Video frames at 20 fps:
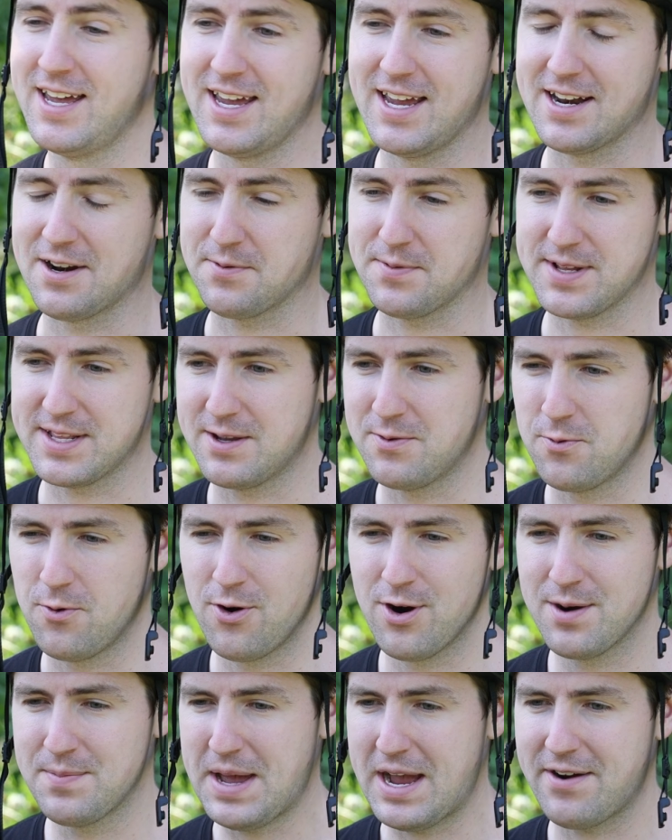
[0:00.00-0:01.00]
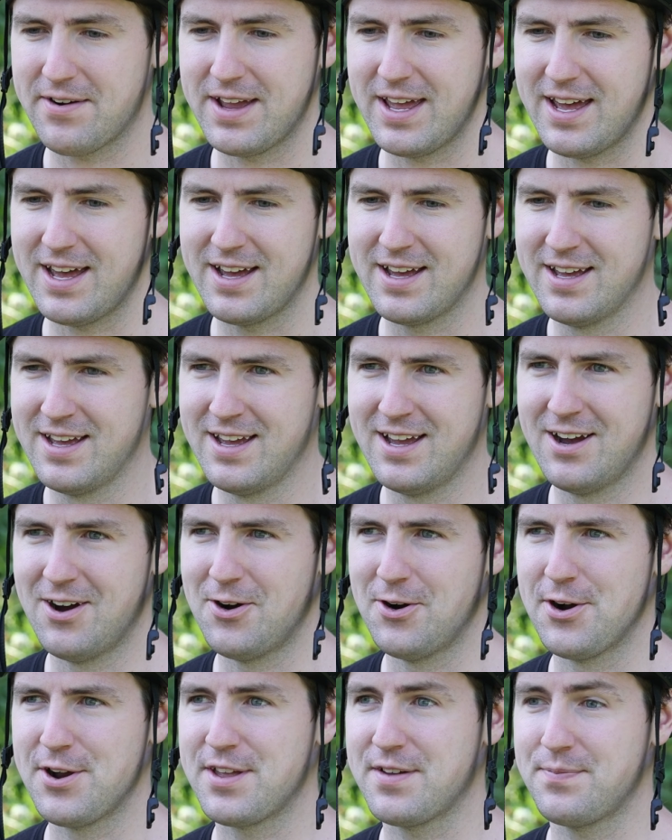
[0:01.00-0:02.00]
in a really warm area,
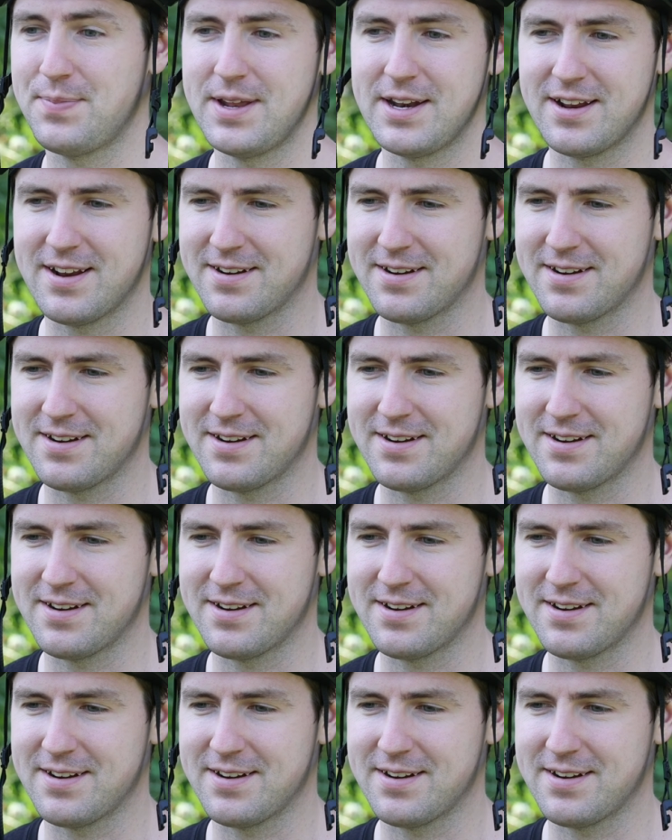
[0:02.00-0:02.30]
or you